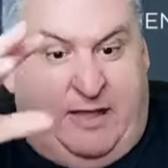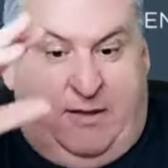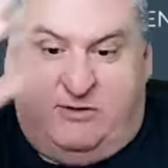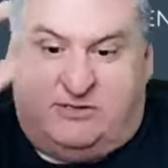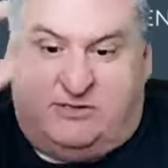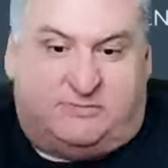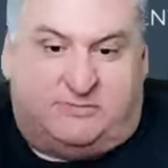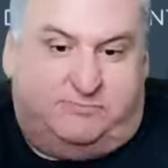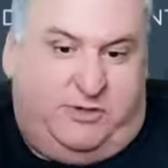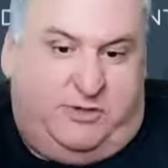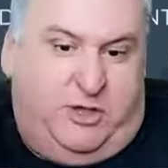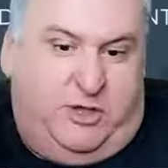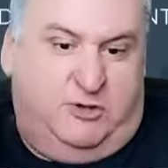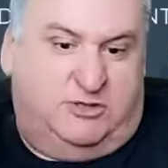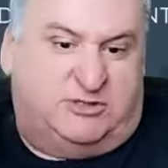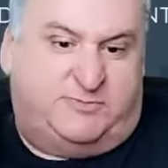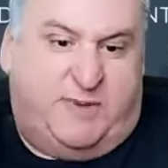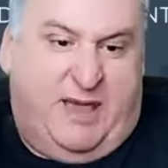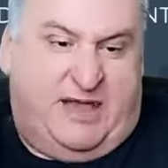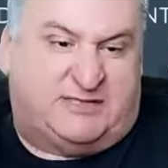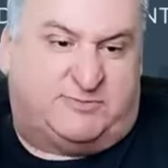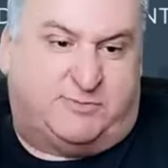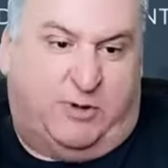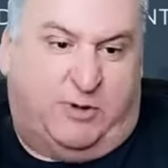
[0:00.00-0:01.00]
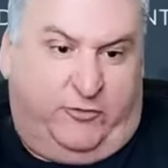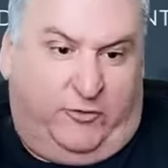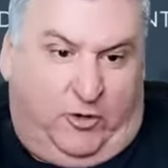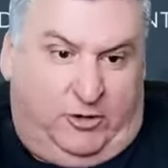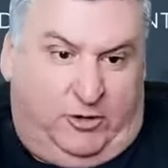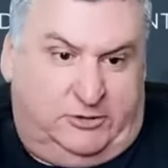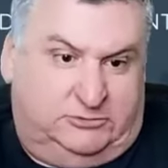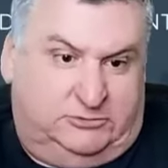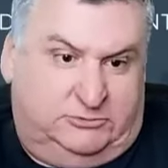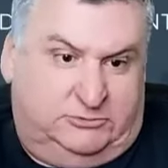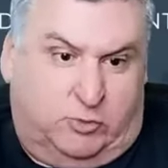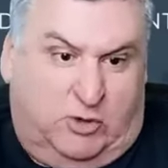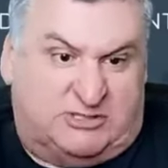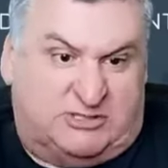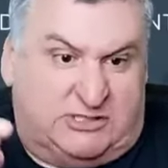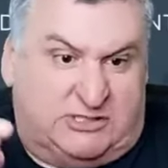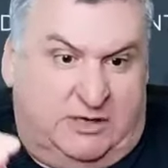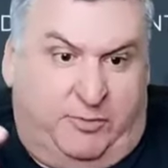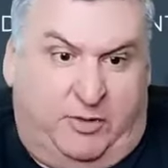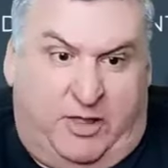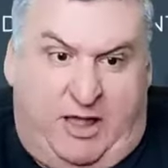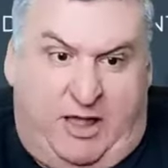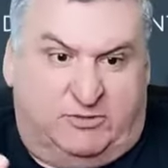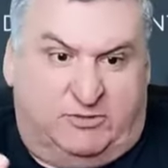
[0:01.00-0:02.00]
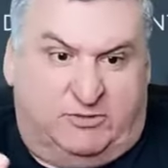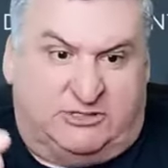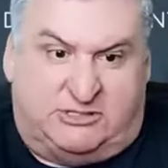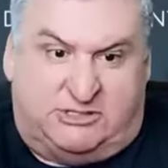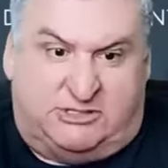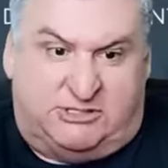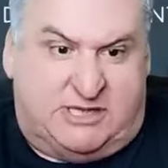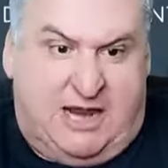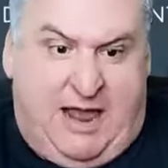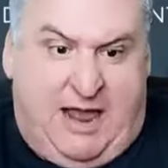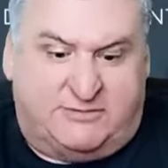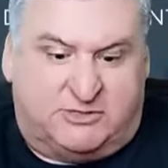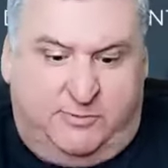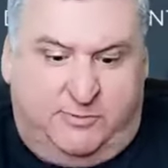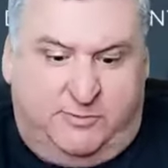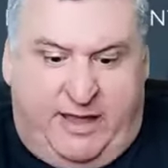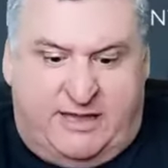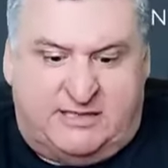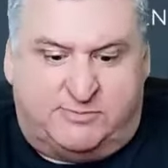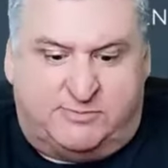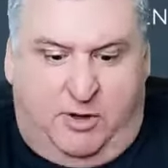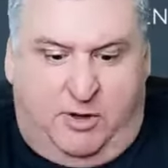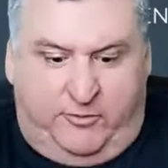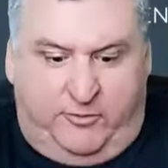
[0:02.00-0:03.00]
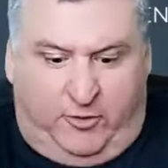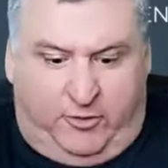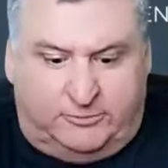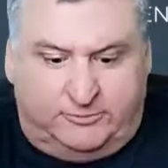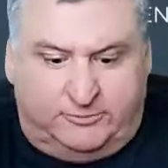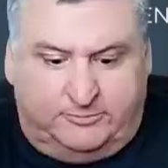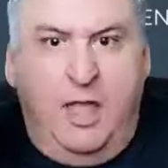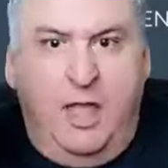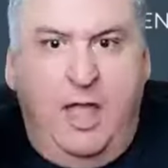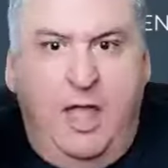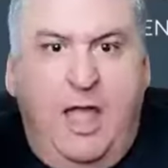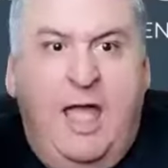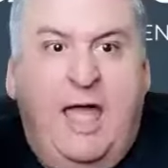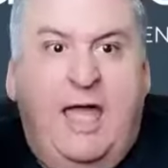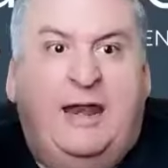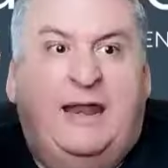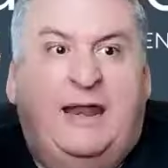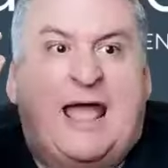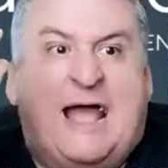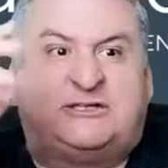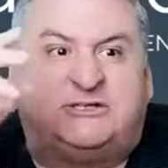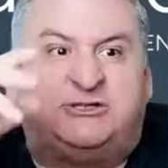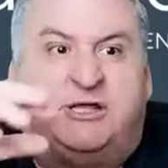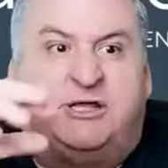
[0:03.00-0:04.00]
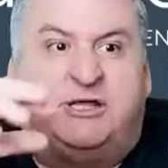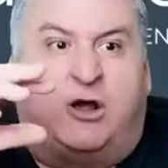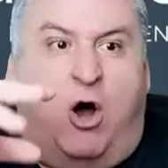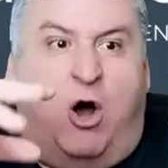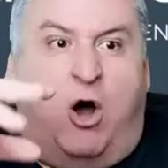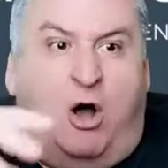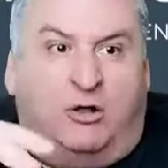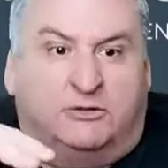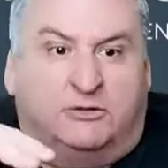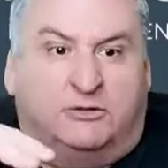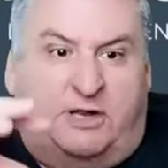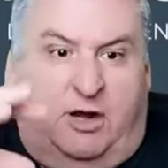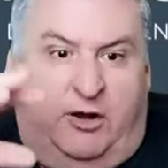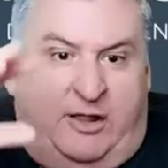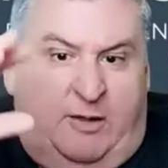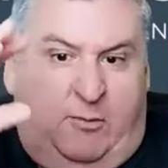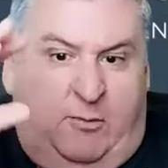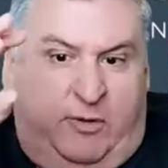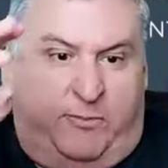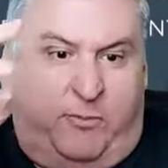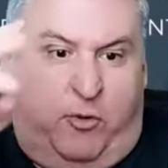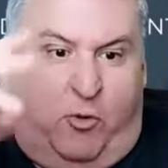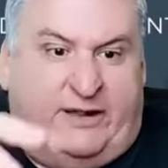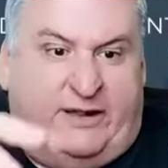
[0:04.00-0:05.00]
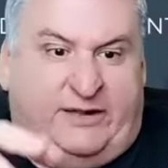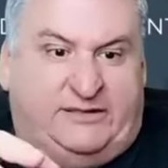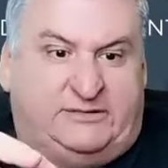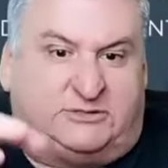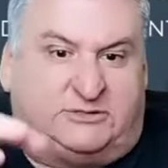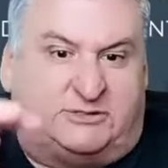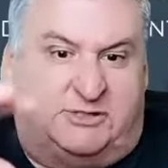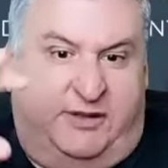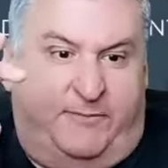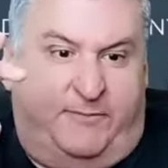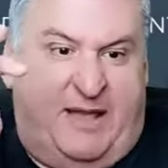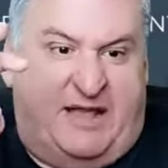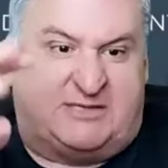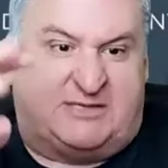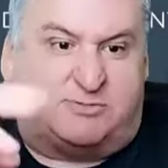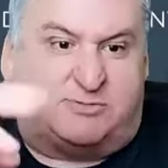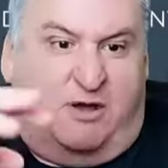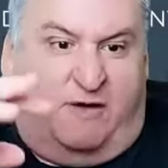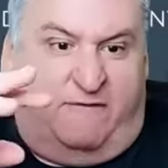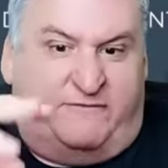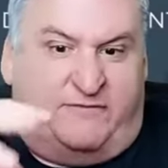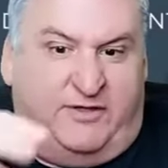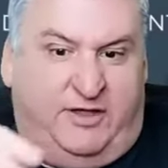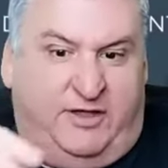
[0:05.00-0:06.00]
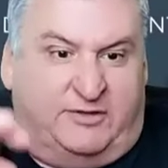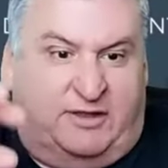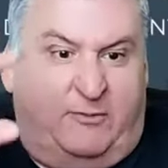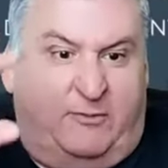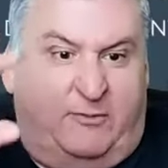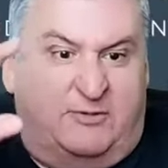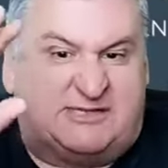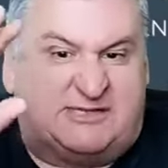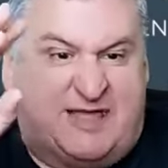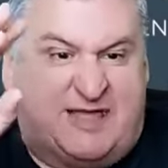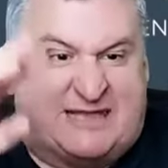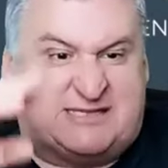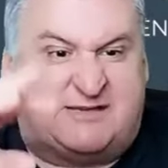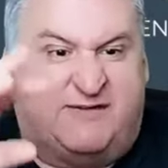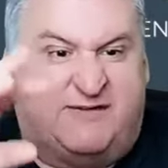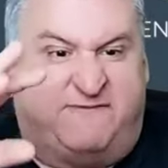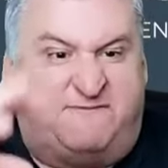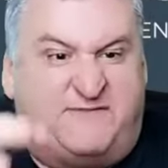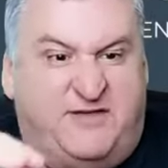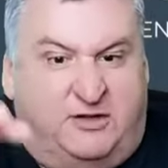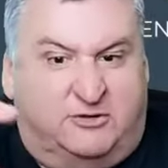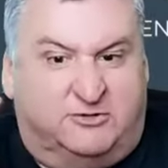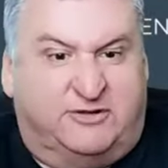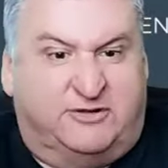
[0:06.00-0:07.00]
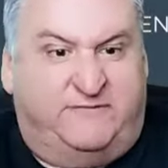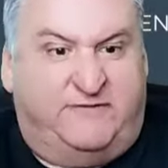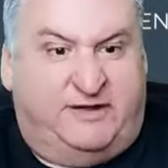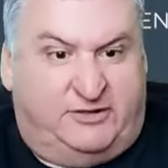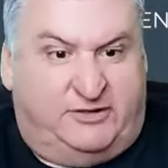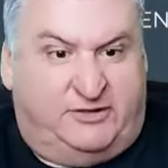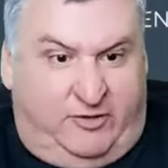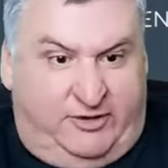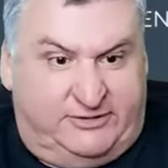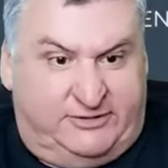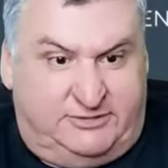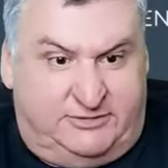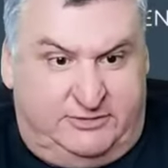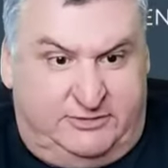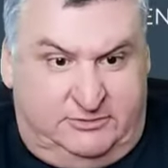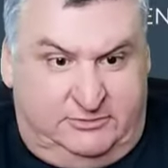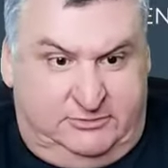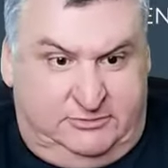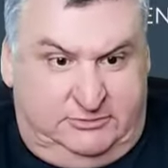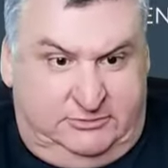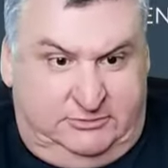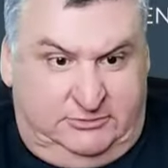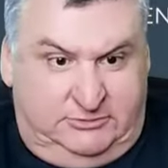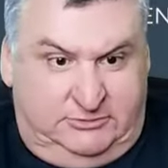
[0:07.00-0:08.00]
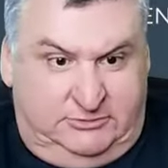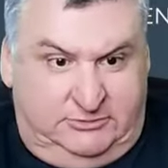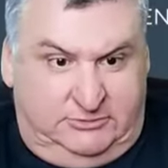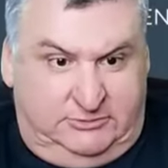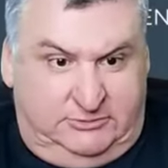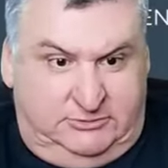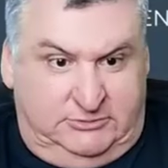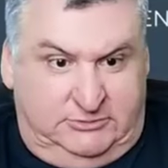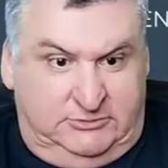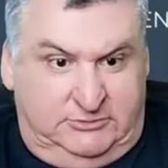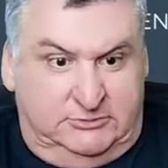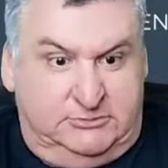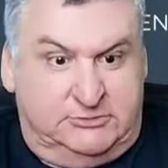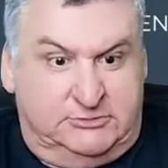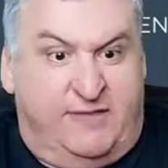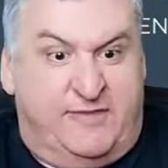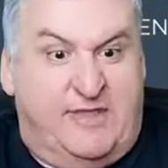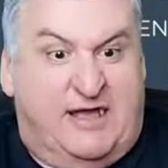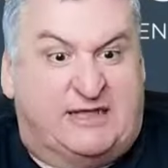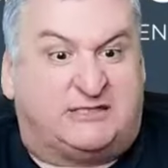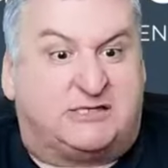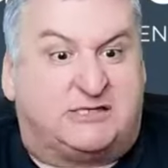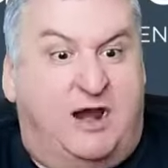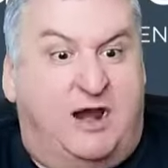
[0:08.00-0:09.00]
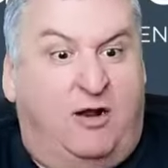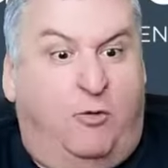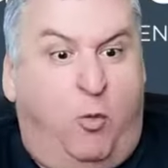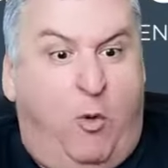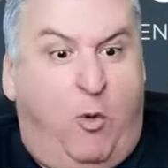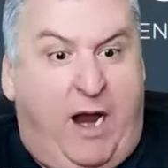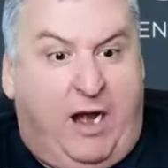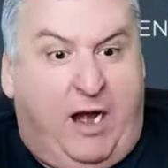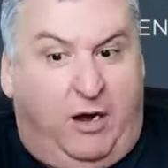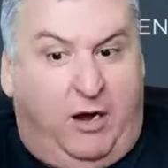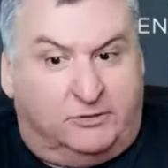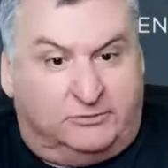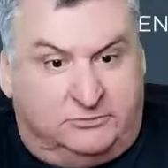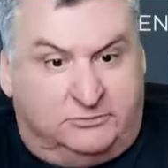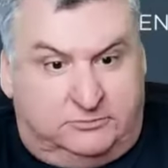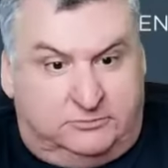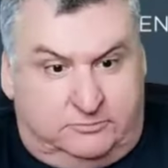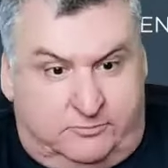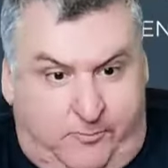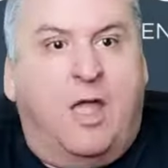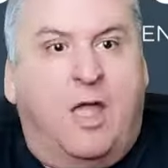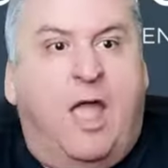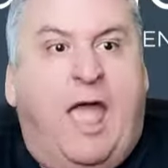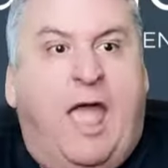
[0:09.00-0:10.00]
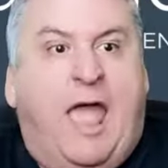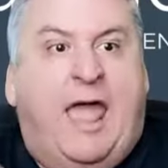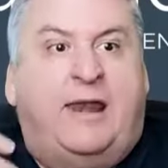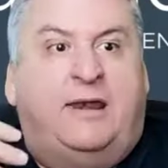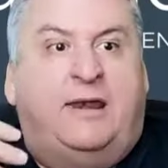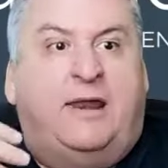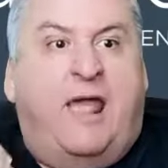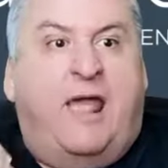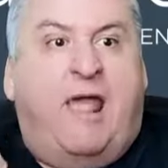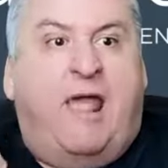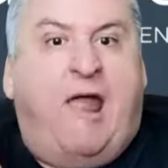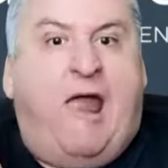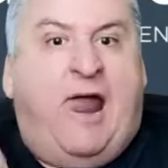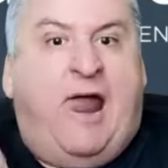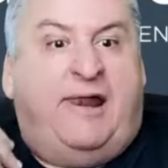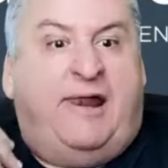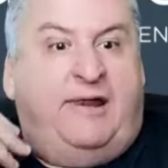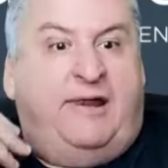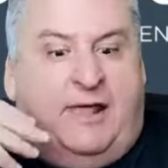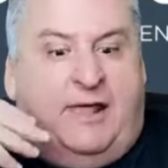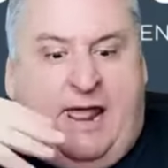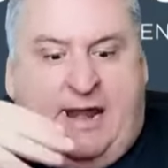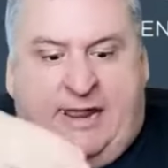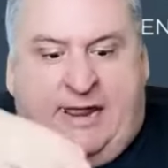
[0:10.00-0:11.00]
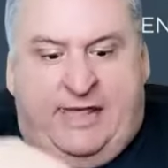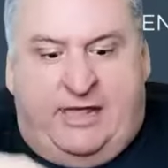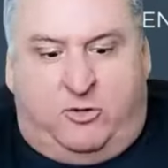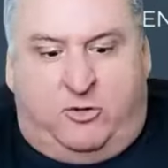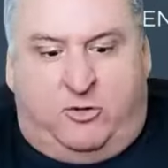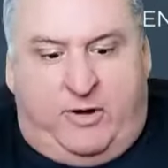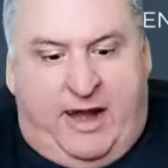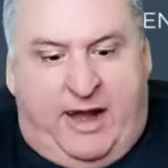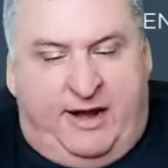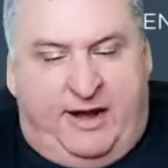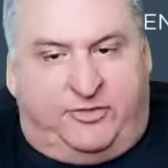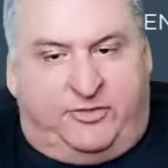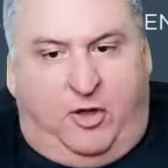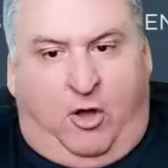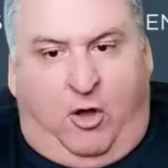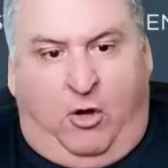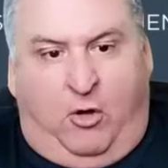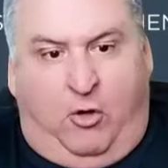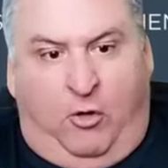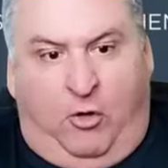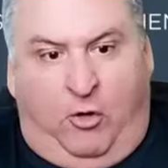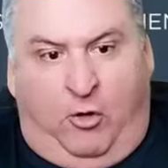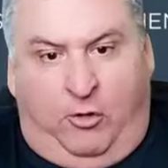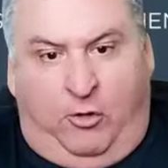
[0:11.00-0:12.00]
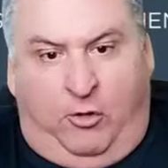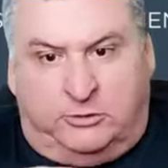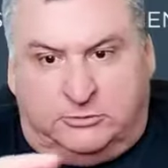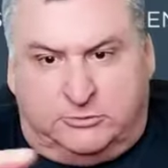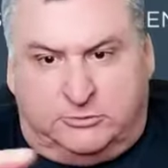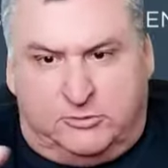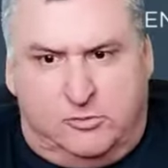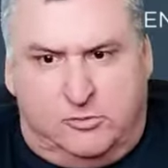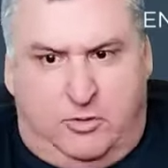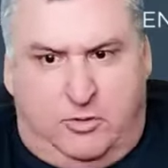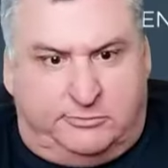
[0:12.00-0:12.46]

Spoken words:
was a huge baseball nerd, wasn't a player, was just an absolute baseball nerd. And he actually called, he would point to the baseball field and he would say, that's a field of ignorance. And that's kind of where, and he created the whole